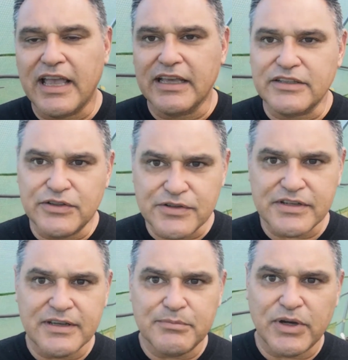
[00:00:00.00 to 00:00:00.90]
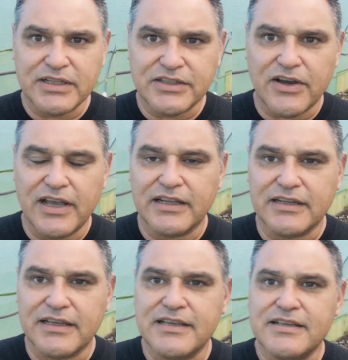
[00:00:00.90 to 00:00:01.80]
and using in my
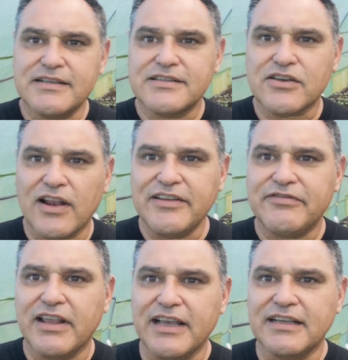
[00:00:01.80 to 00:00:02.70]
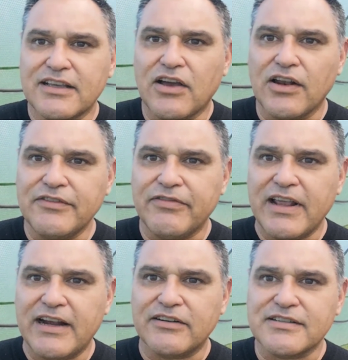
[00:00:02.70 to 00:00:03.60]
diet is cauliflower.
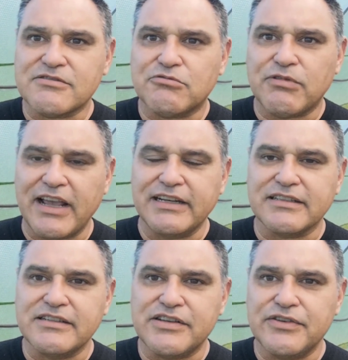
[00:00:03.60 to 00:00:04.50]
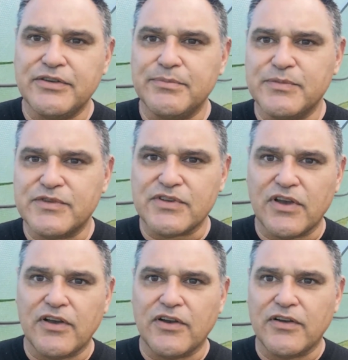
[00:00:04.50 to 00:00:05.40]
Cauliflower is great in terms
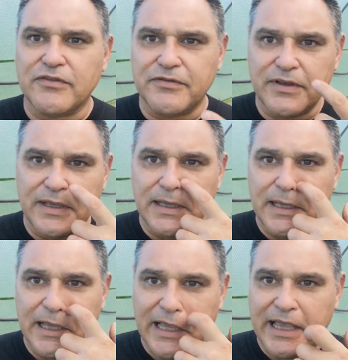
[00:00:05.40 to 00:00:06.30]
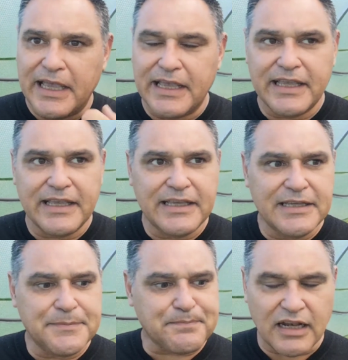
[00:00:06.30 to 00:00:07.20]
of
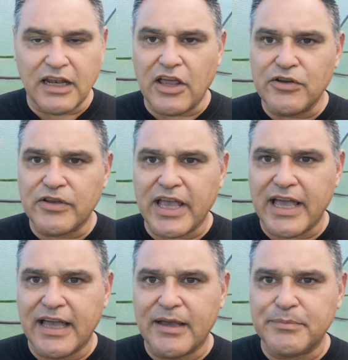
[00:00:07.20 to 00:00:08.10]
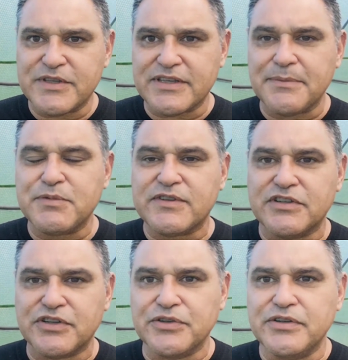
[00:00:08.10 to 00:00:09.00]
a low carb
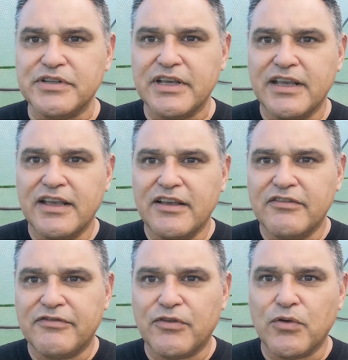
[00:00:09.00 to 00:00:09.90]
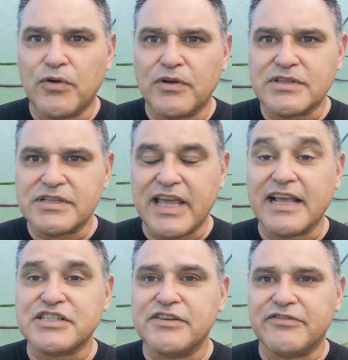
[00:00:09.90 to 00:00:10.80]
substitute for
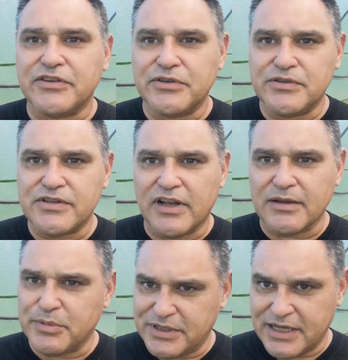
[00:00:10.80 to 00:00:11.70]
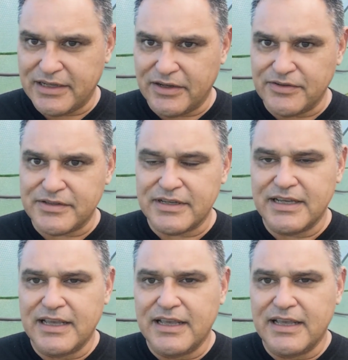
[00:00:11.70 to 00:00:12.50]
starchy foods like potatoes.